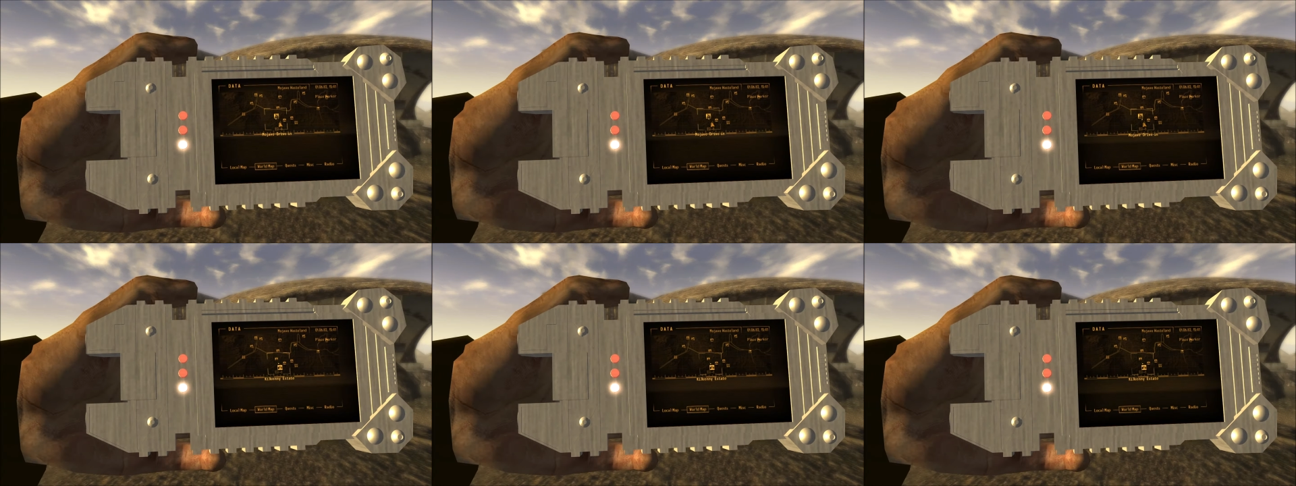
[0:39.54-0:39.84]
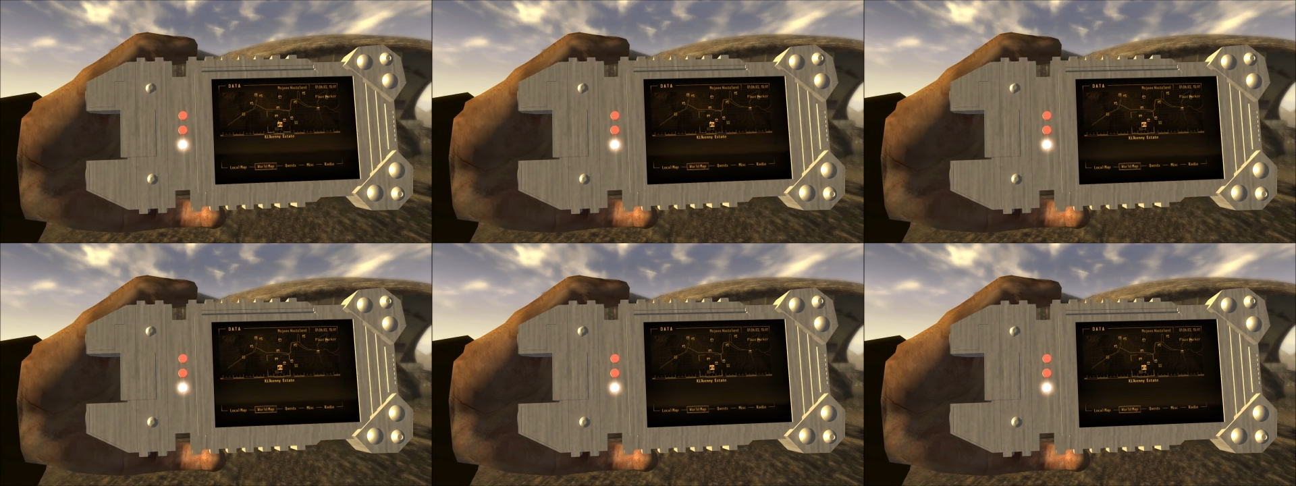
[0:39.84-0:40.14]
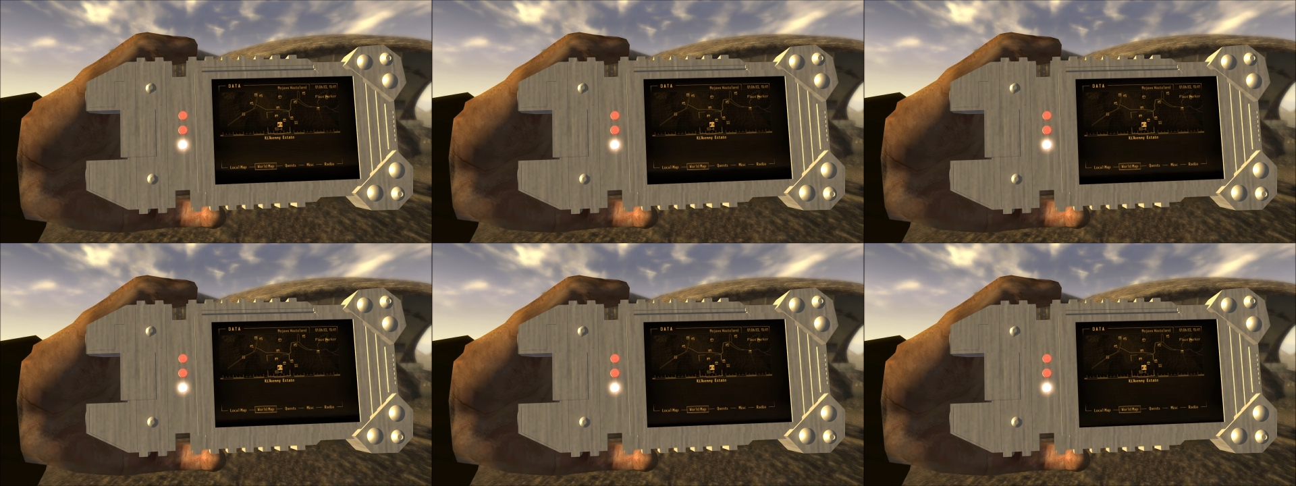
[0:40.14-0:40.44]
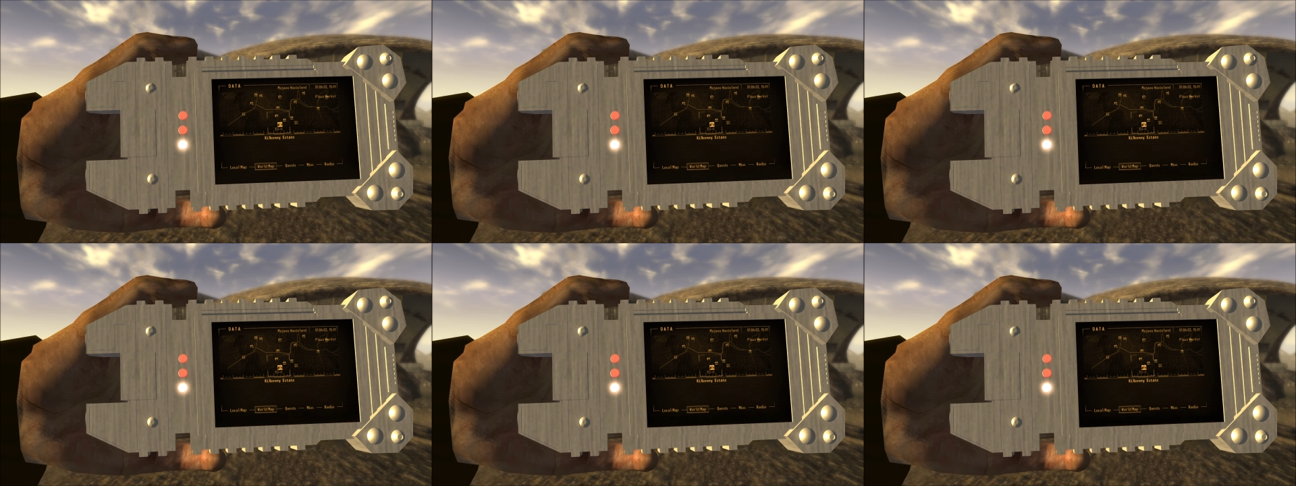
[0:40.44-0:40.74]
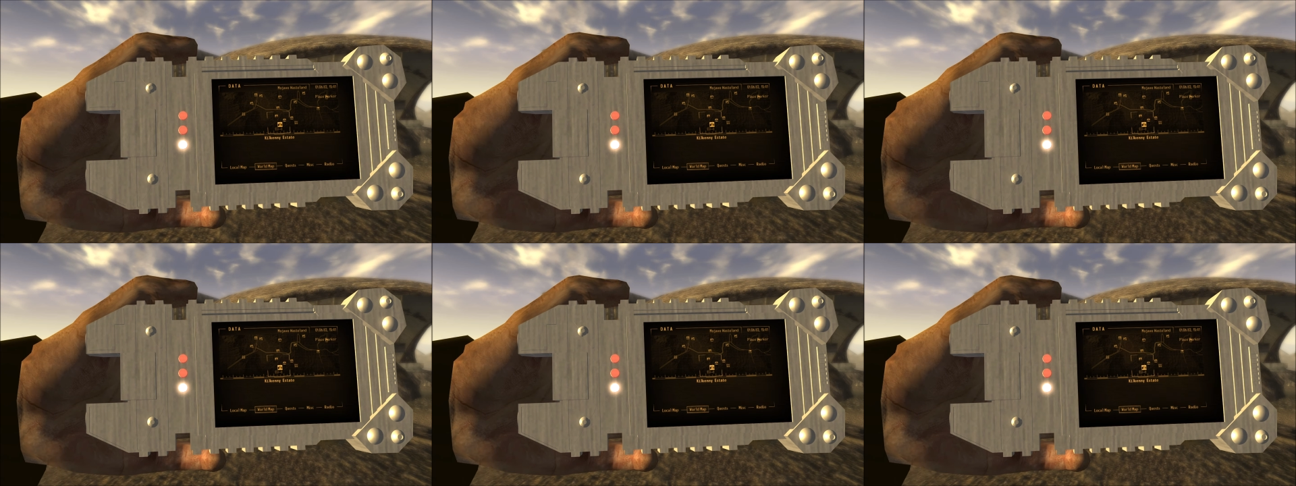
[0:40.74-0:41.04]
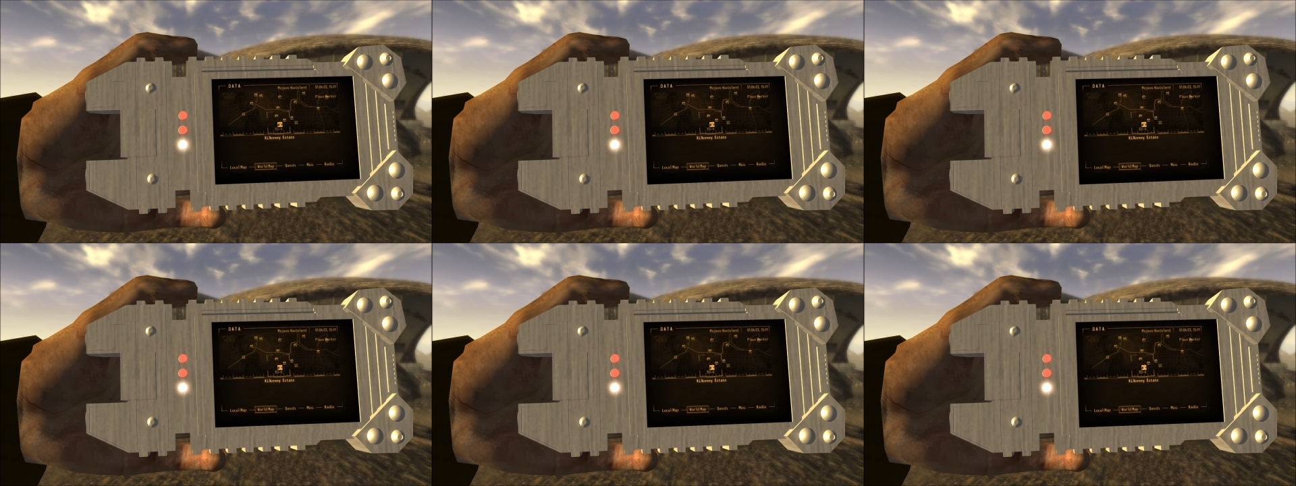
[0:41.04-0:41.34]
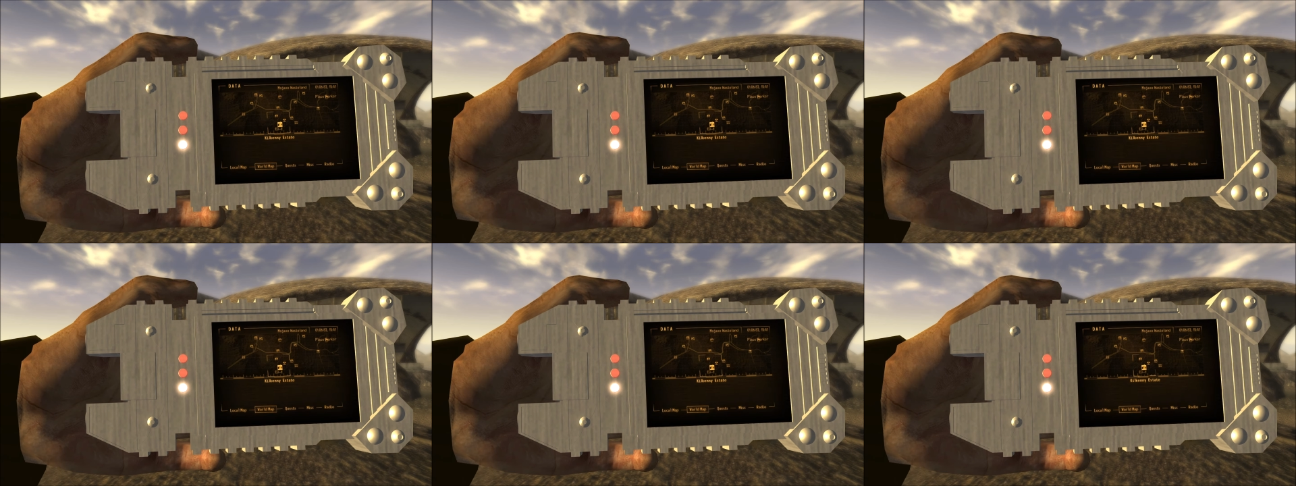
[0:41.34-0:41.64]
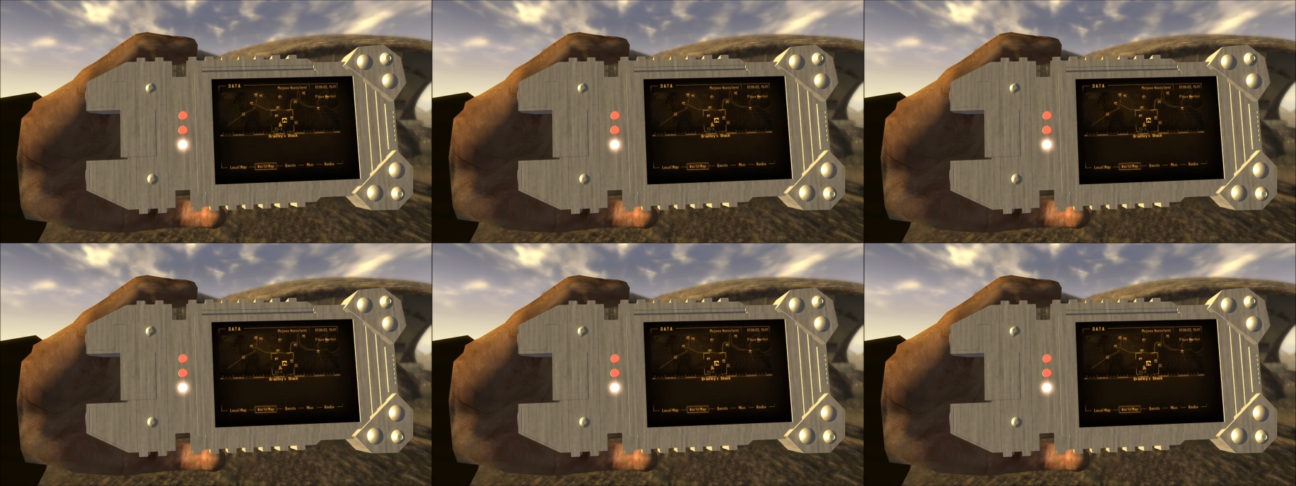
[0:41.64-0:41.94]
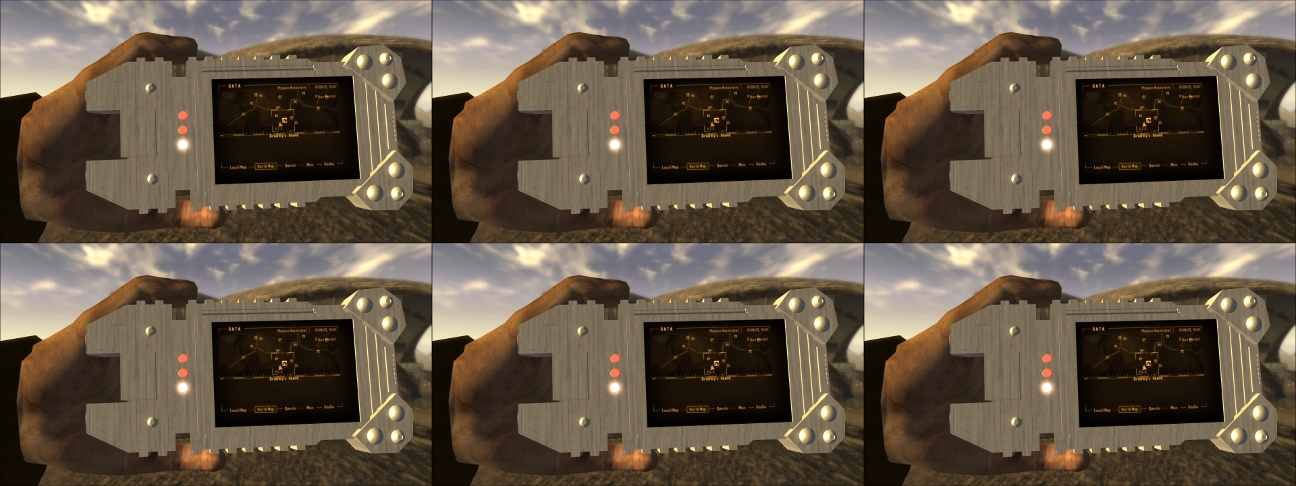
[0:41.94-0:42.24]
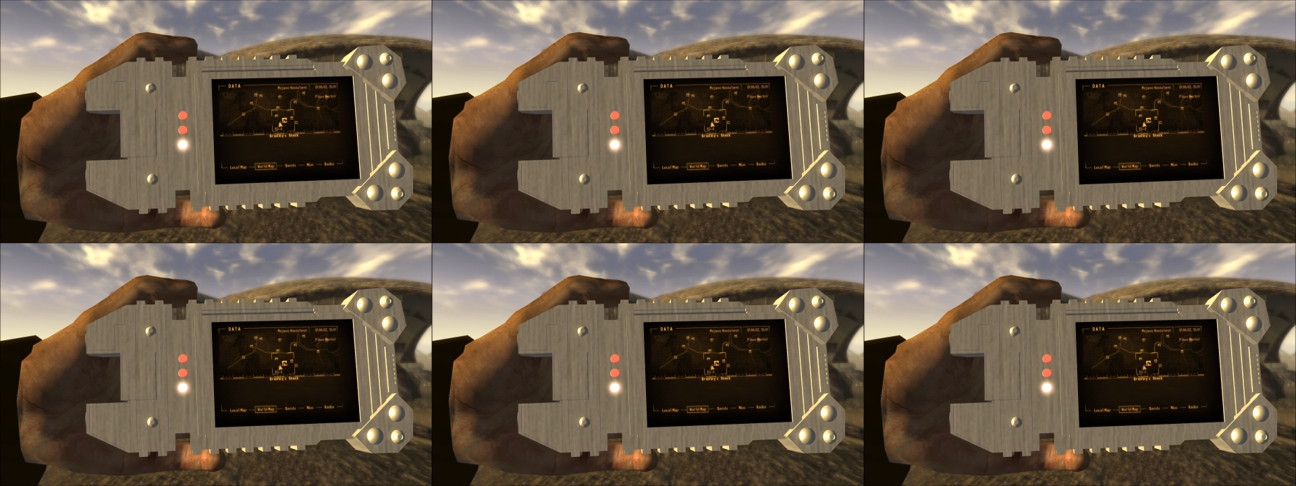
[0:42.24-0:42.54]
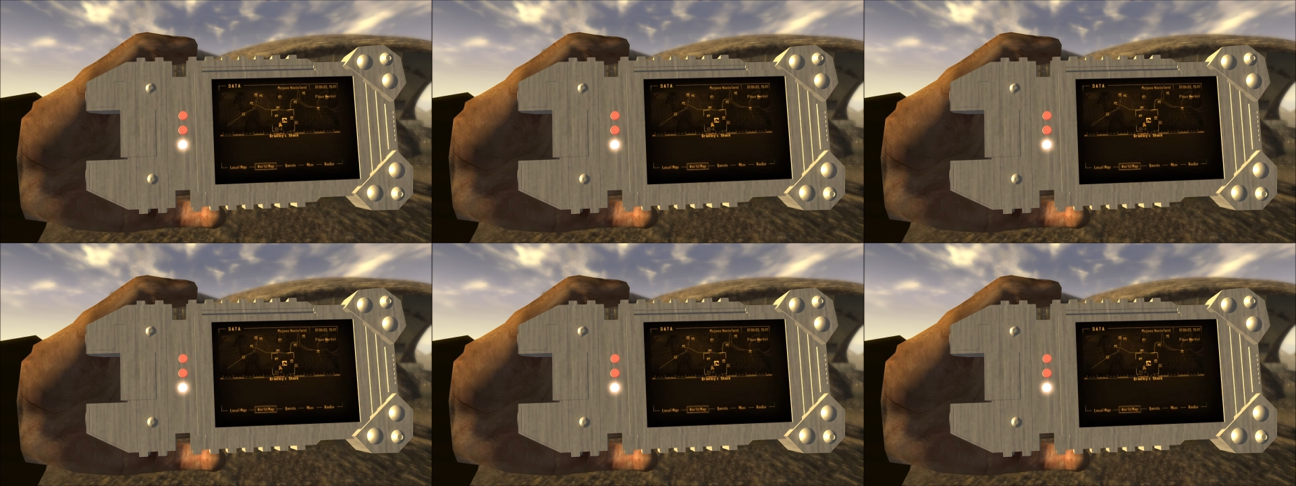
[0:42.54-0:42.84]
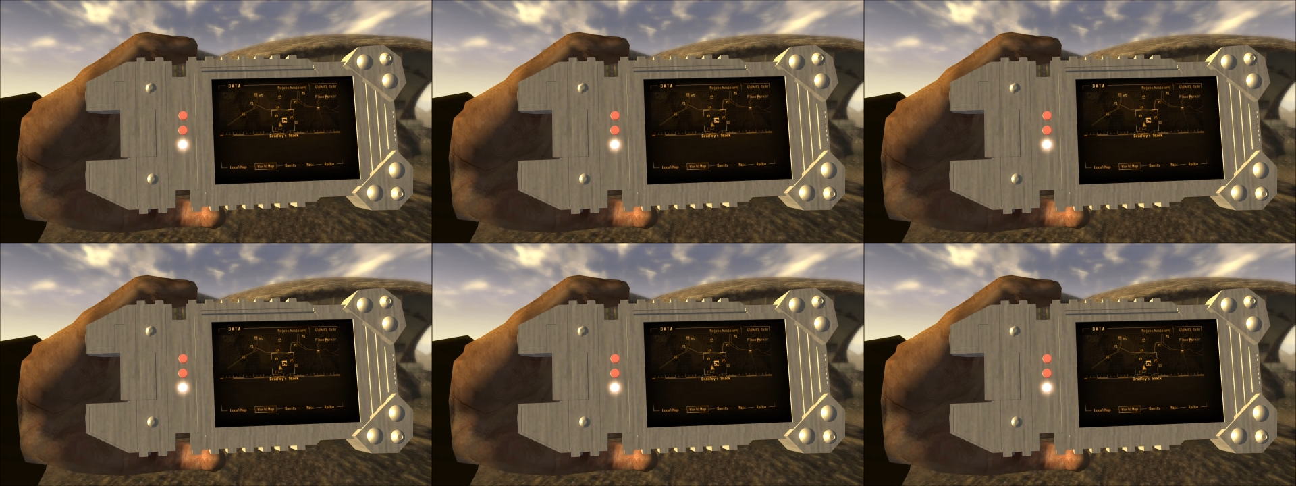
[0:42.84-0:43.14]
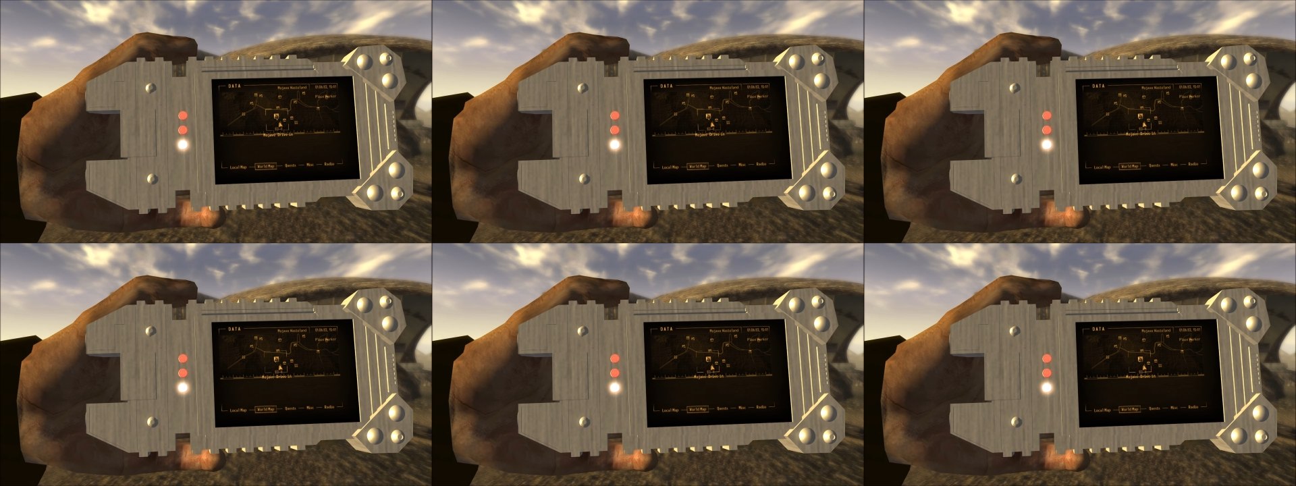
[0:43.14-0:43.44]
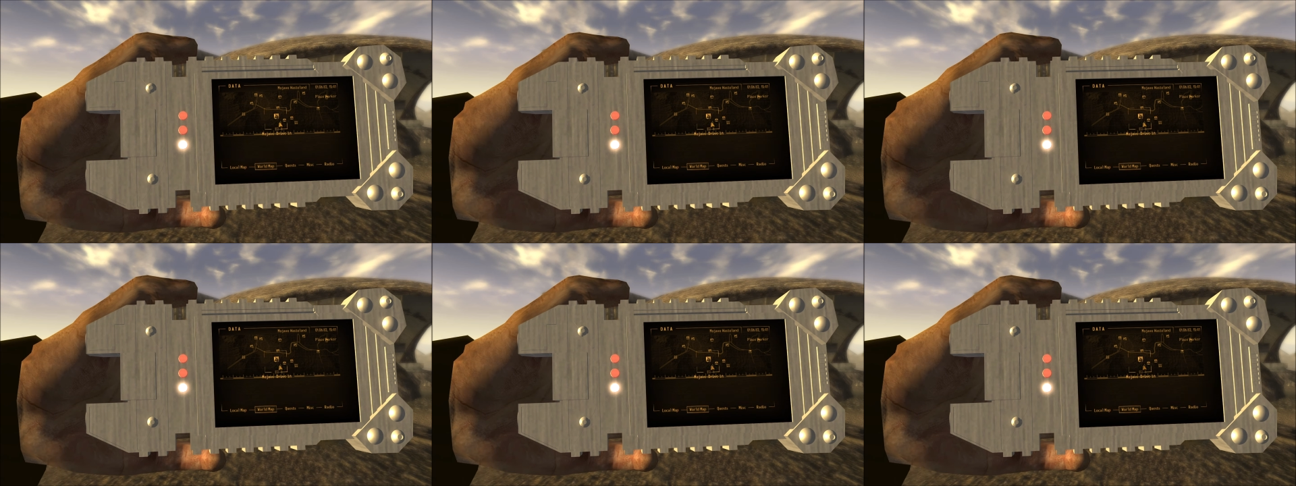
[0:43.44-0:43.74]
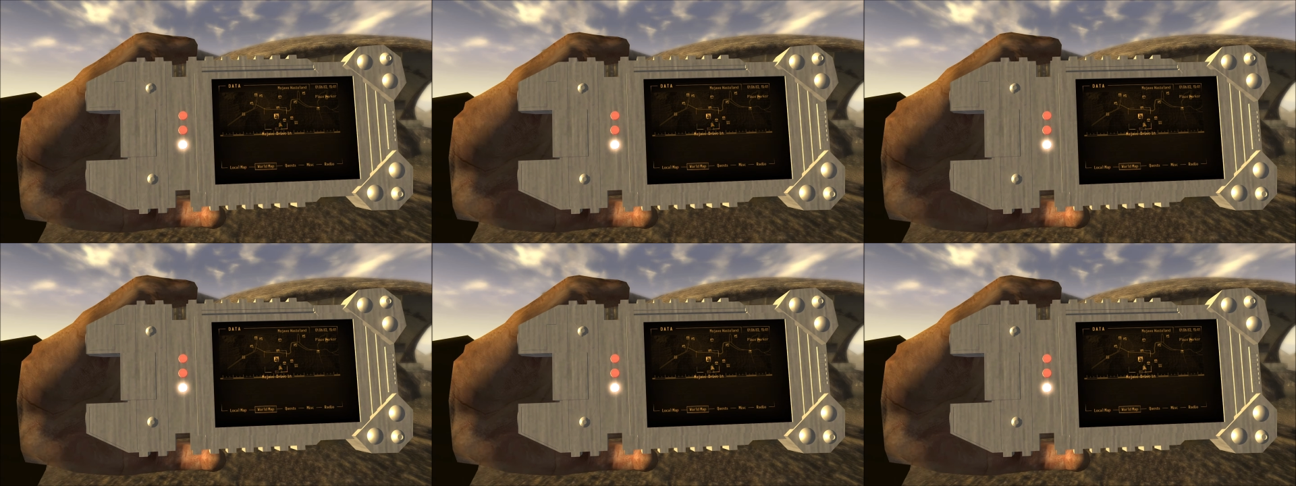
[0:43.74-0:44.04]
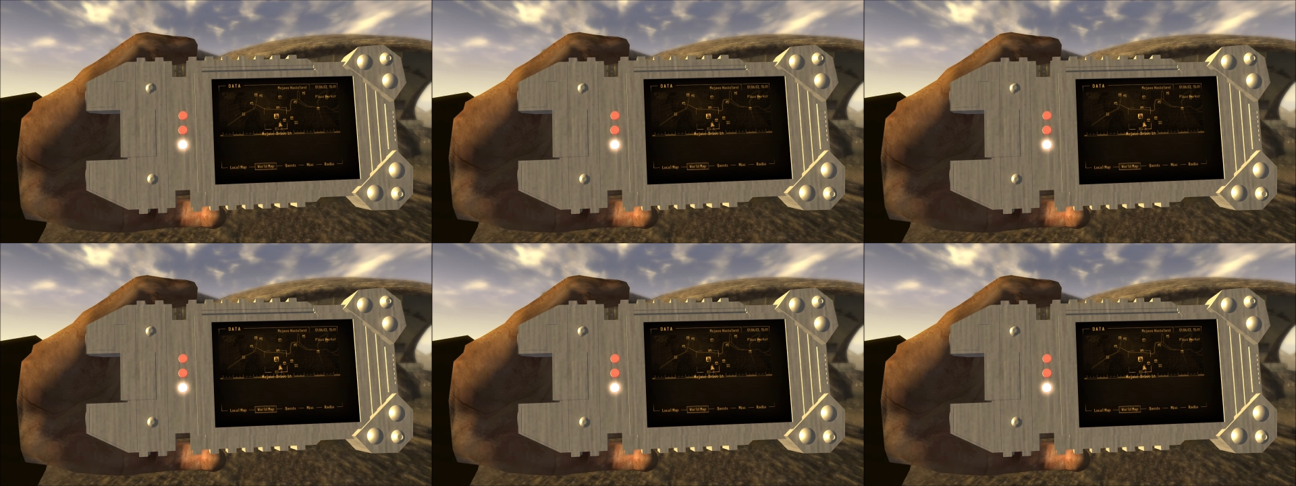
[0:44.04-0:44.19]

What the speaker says: Nobody's mouth can be seen.